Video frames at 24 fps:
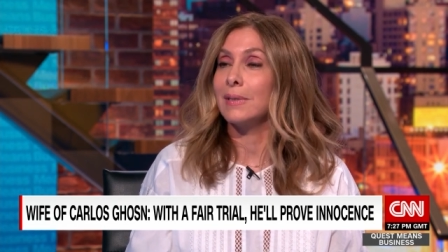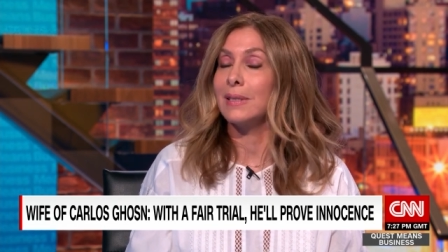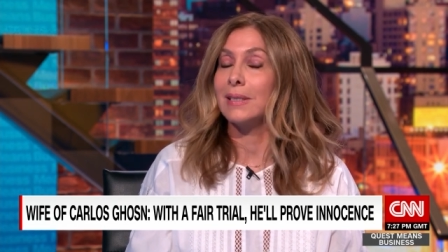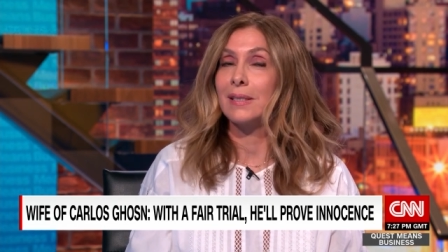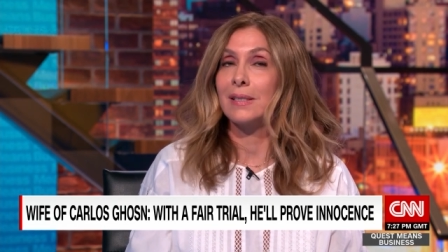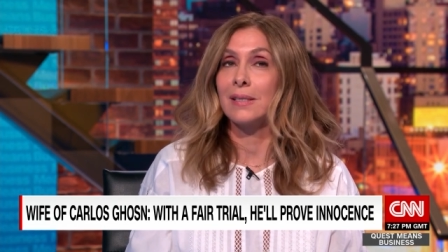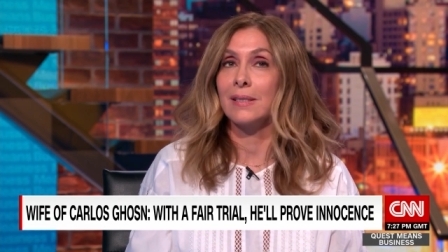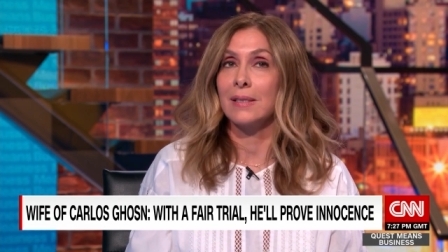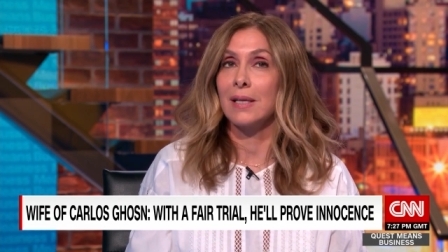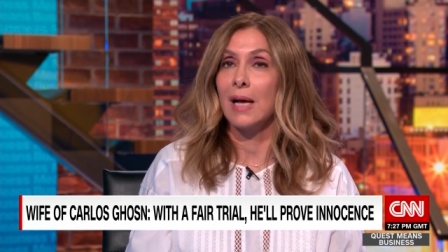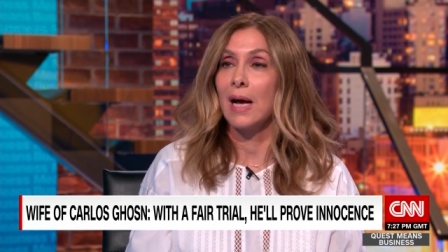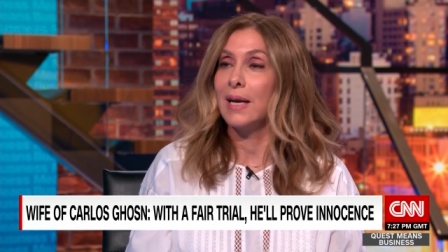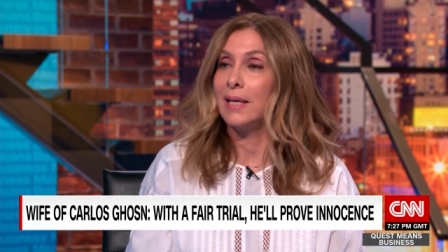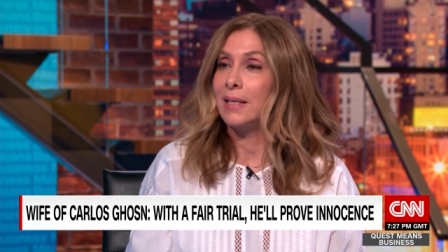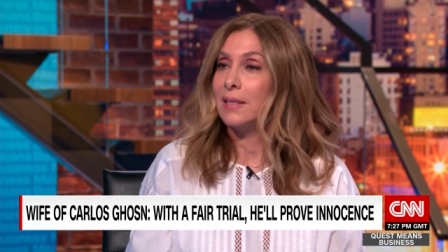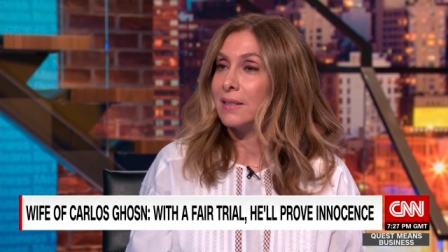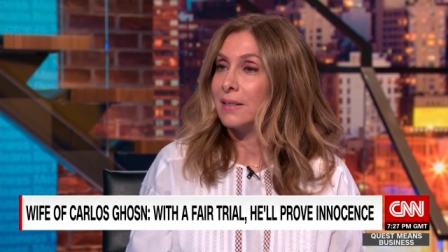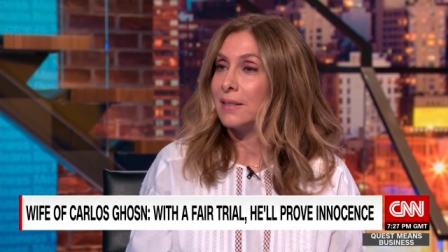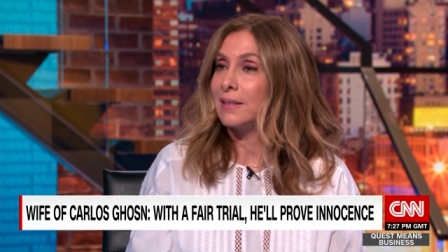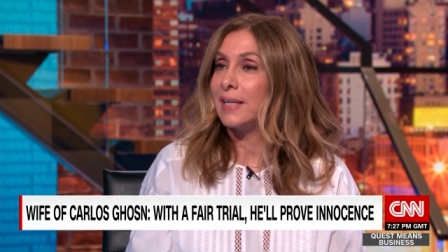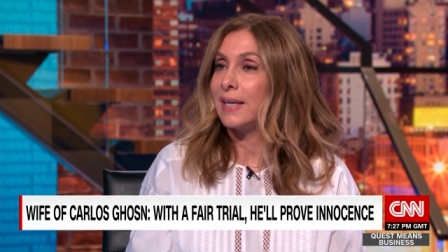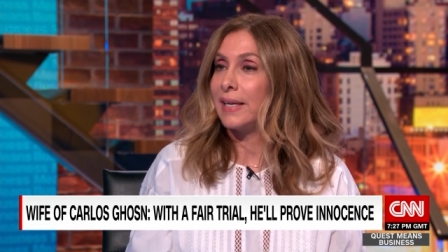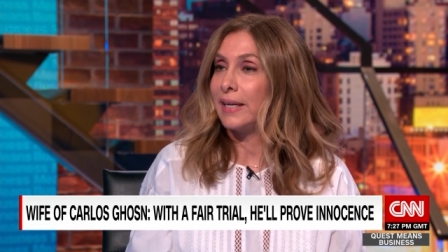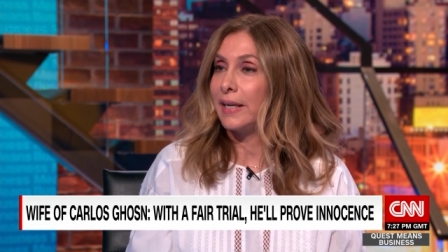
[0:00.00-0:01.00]
his side
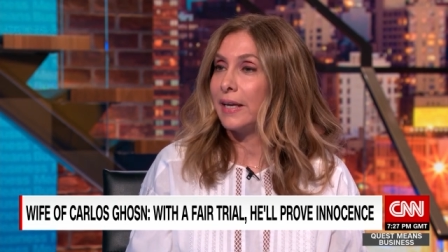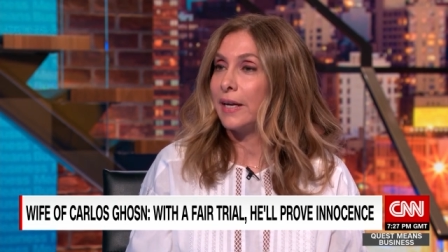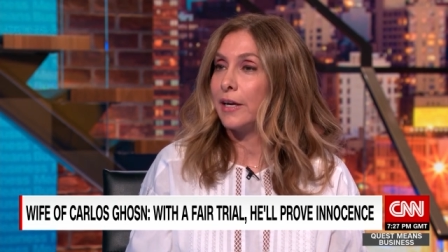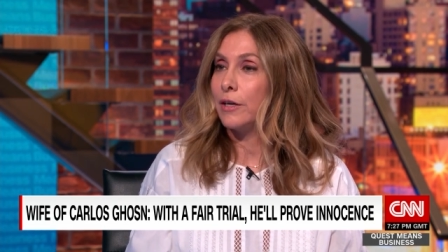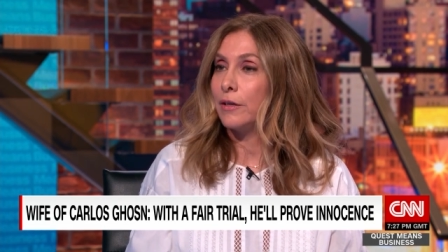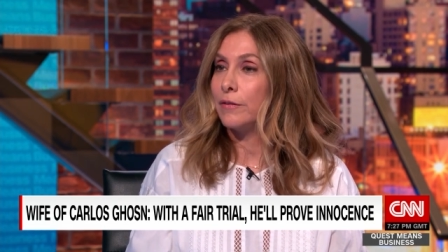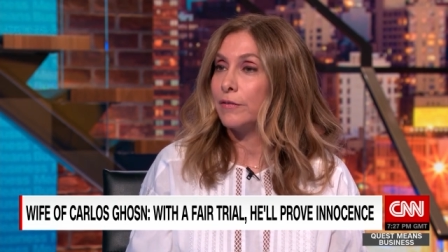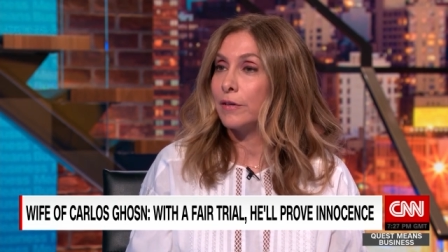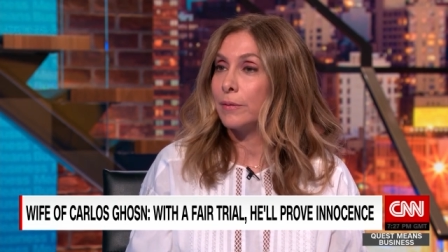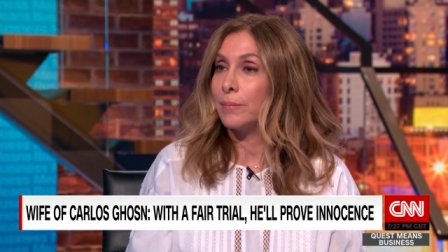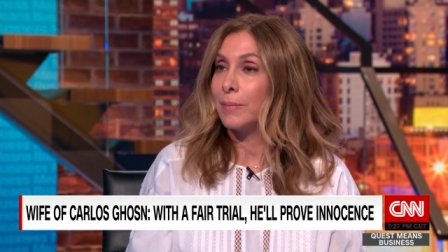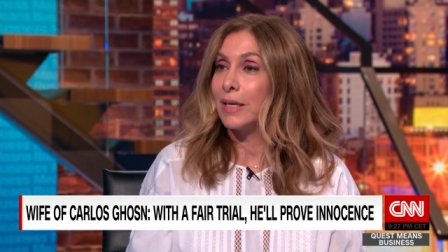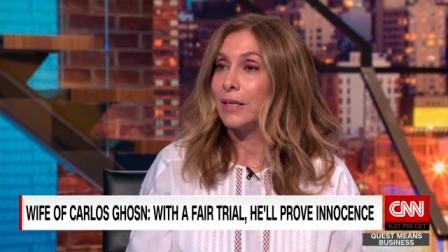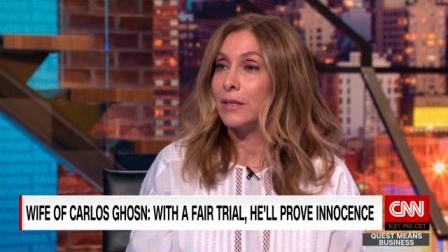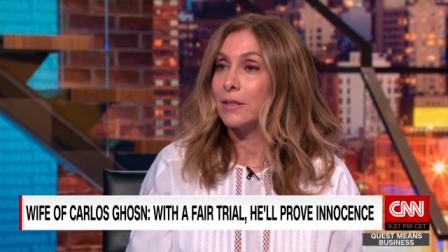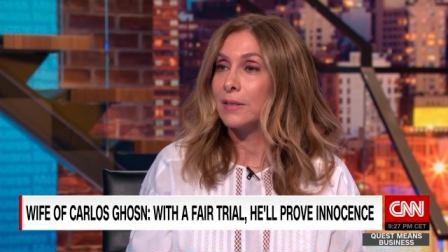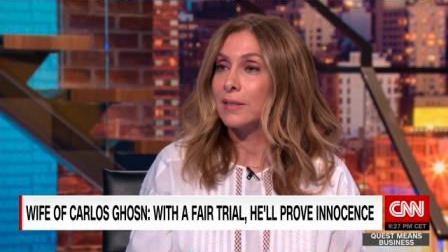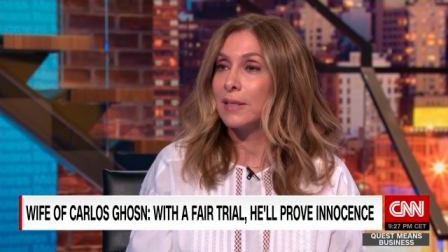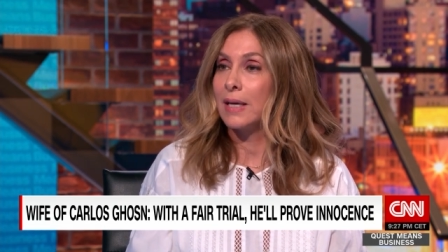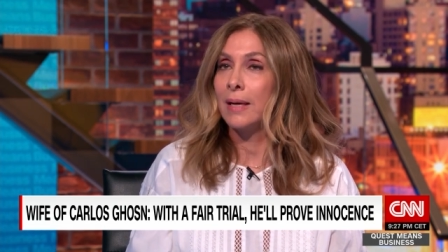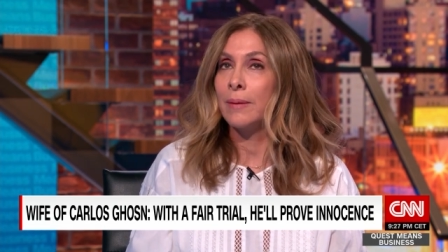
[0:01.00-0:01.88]
and take care of him at a